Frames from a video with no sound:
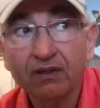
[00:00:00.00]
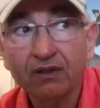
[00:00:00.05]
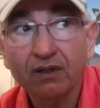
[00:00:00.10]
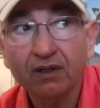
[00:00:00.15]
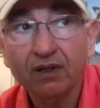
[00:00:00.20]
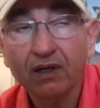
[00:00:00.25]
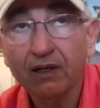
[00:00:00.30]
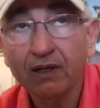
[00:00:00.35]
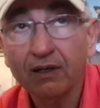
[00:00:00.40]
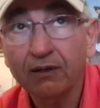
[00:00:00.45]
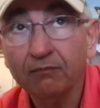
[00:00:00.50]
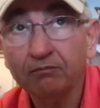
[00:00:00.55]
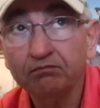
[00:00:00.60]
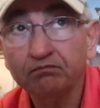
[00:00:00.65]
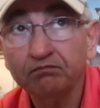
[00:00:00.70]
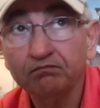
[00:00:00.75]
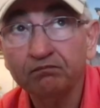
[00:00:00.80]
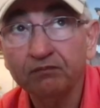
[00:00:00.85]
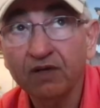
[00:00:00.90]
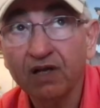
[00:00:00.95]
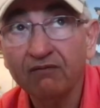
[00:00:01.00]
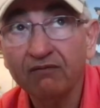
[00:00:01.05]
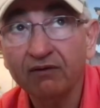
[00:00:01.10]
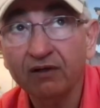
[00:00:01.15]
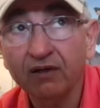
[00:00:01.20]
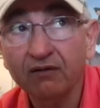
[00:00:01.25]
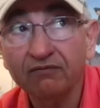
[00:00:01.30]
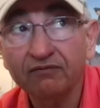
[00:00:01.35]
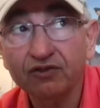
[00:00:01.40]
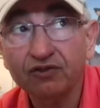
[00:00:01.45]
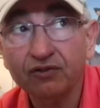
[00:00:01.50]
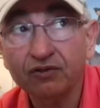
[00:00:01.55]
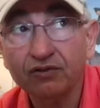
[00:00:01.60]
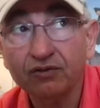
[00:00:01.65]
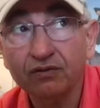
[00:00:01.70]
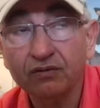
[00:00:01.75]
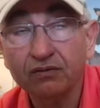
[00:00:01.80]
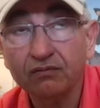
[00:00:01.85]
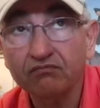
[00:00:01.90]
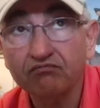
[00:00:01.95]
level of
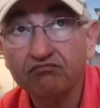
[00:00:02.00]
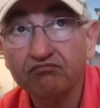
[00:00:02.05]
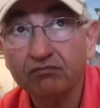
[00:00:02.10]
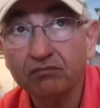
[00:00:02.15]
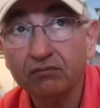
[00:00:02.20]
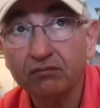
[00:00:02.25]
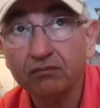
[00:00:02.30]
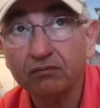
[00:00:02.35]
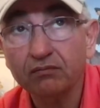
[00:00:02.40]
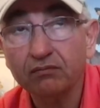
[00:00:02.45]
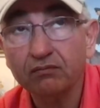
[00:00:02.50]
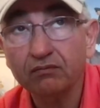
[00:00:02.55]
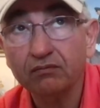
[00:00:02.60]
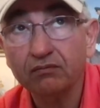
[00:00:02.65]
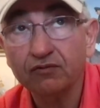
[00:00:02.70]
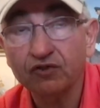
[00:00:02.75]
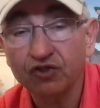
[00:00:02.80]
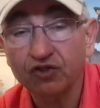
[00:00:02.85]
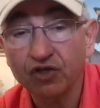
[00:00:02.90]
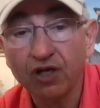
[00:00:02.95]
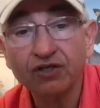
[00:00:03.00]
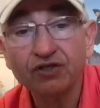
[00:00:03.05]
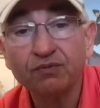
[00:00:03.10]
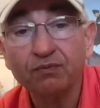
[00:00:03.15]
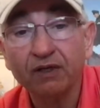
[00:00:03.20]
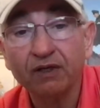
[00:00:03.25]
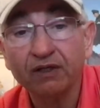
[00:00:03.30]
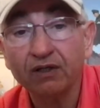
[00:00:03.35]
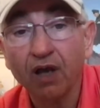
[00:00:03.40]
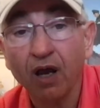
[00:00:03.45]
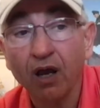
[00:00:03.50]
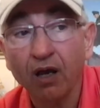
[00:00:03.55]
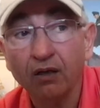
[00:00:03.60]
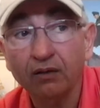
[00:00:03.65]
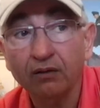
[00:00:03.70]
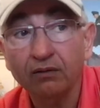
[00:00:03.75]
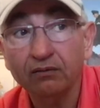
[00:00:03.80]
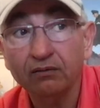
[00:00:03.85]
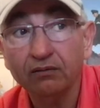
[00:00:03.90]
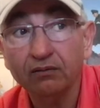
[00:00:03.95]
judgment
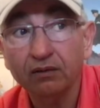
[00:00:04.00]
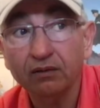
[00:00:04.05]
on